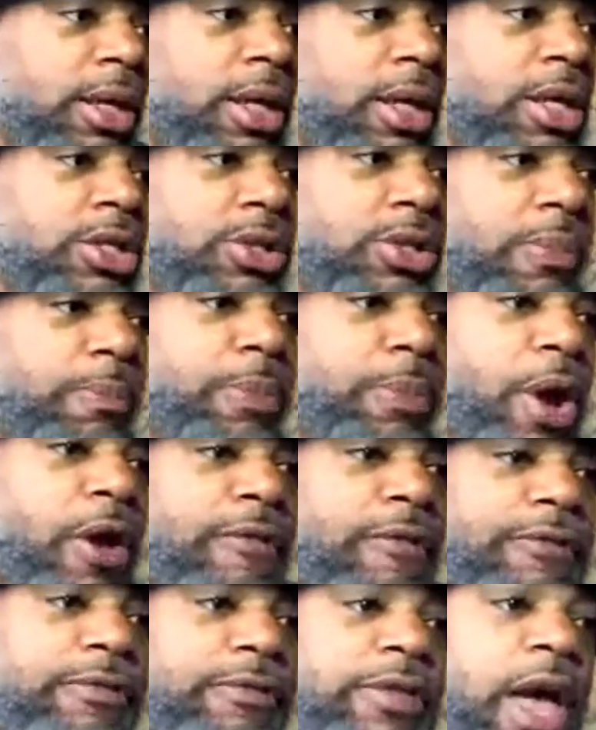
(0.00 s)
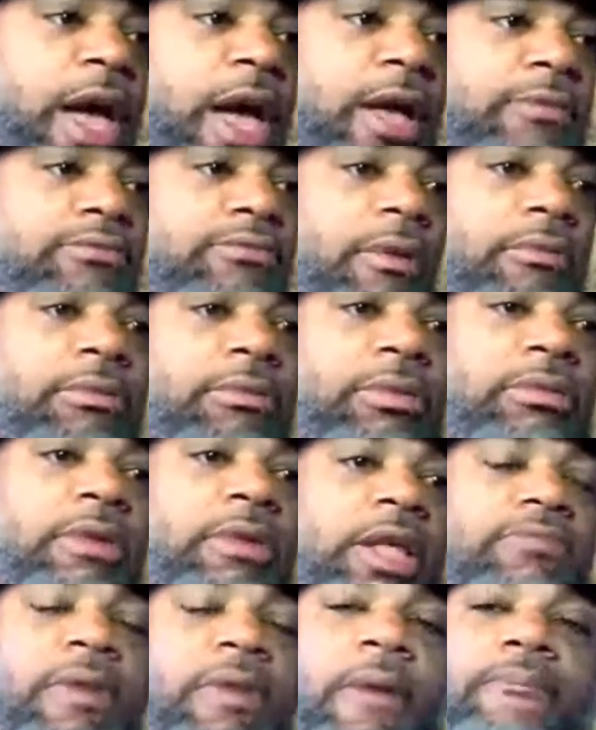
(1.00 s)
it's your birthday.
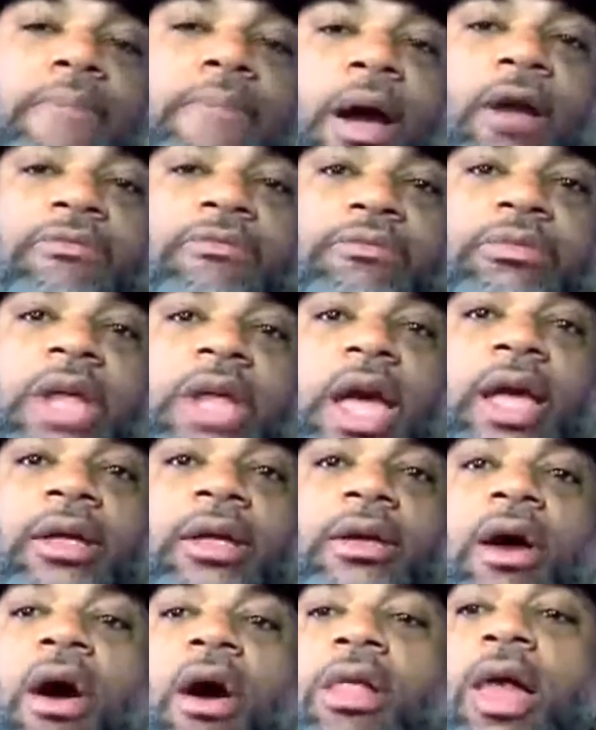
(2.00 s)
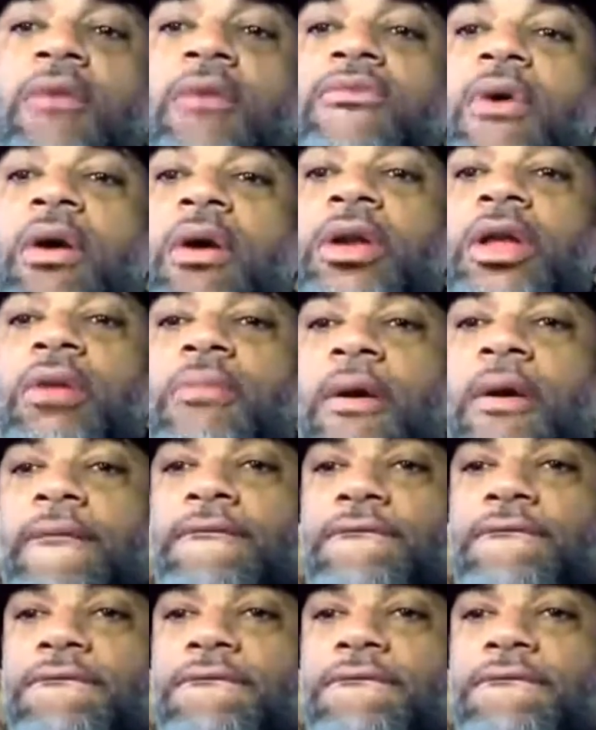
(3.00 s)
It's my birthday. All I want in my